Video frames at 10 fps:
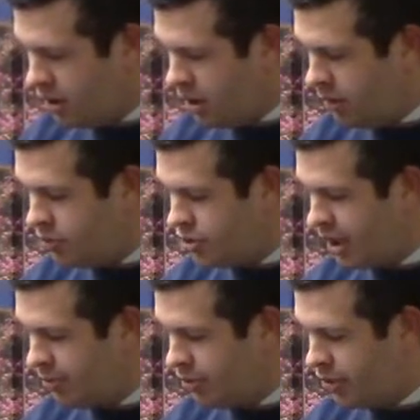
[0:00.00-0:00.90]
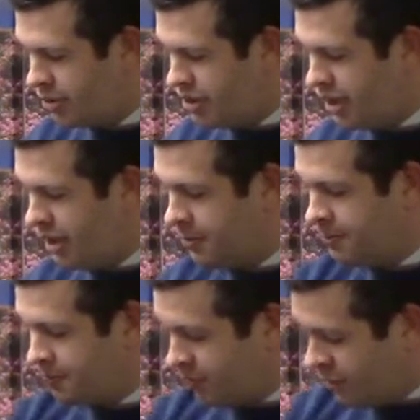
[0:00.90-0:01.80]
Hebrews chapter 13
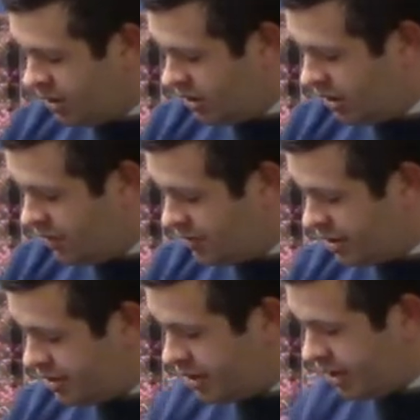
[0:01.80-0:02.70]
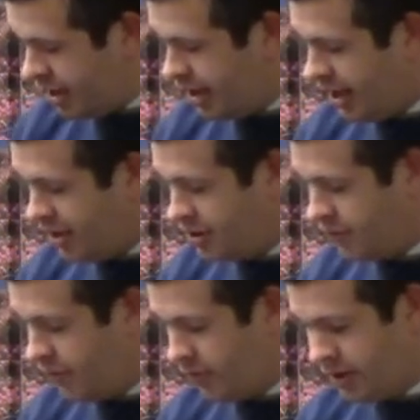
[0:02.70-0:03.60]
gives us an answer
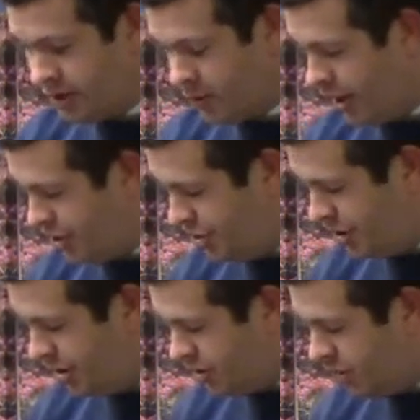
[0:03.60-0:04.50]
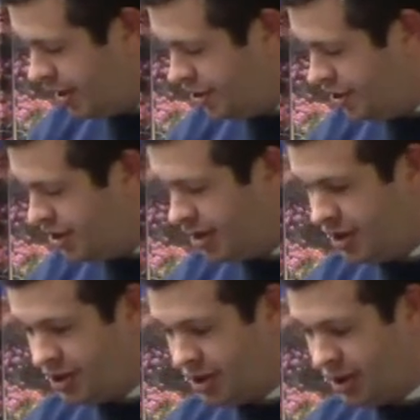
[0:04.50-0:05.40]
for these questions and
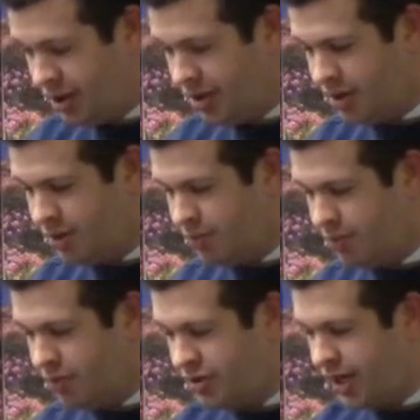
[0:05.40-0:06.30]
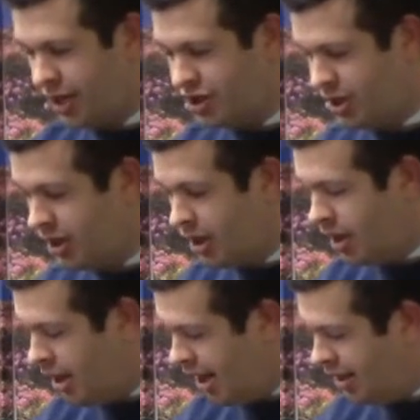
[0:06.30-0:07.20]
this section.
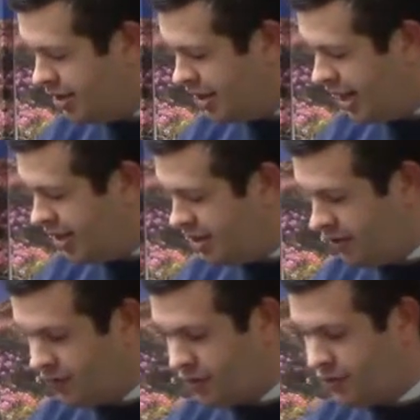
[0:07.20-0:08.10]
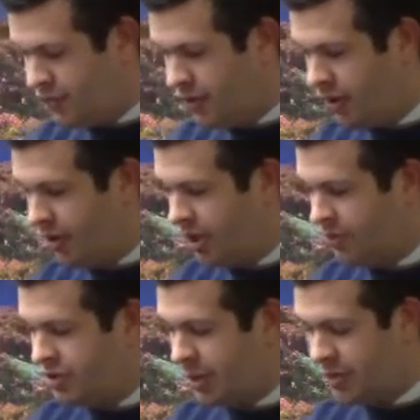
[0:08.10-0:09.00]
He says in
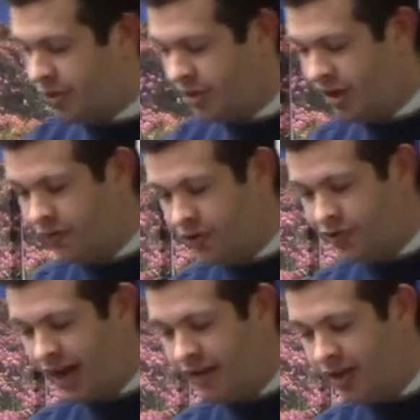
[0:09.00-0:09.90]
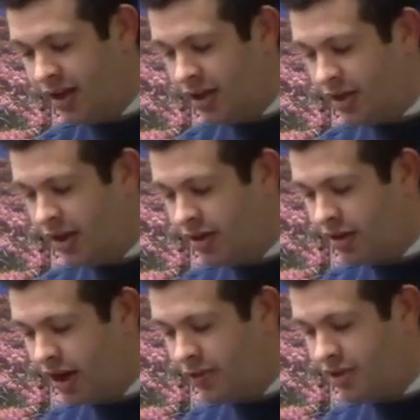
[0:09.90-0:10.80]
Hebrews chapter 13, verse 5, let your
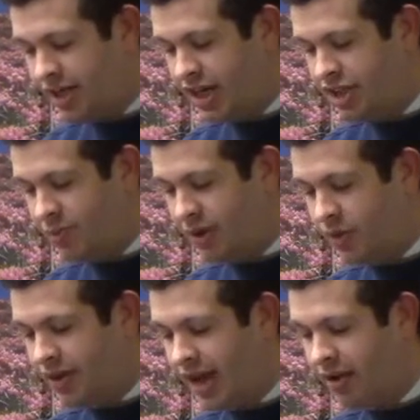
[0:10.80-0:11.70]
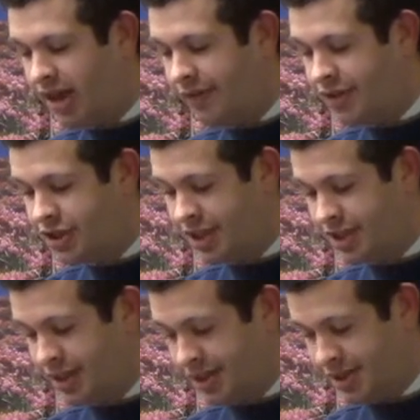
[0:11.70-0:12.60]
conversation be without
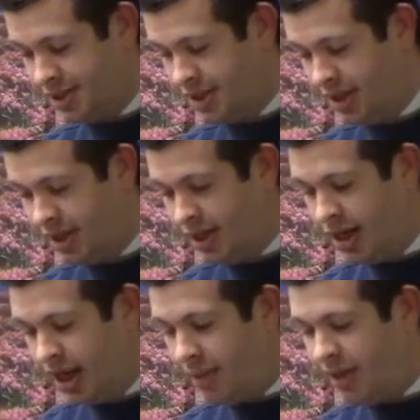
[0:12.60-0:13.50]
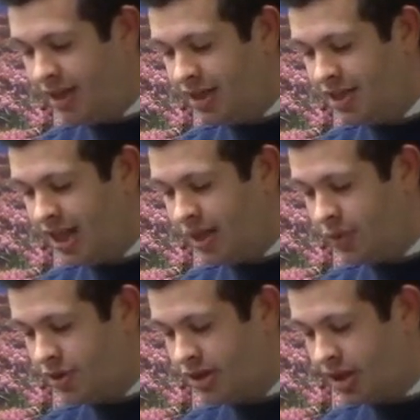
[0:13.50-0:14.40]
covetousness, and be content
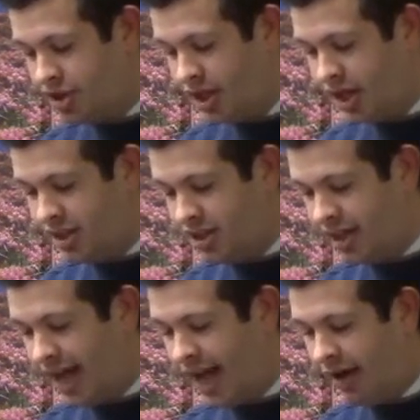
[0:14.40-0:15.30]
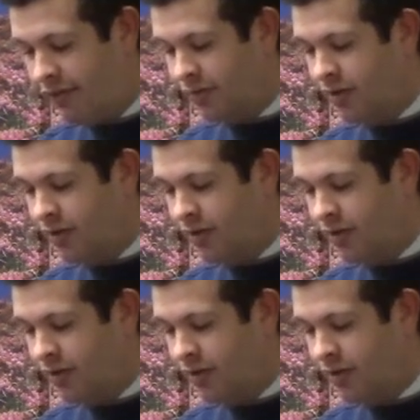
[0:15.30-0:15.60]
with such things as ye have.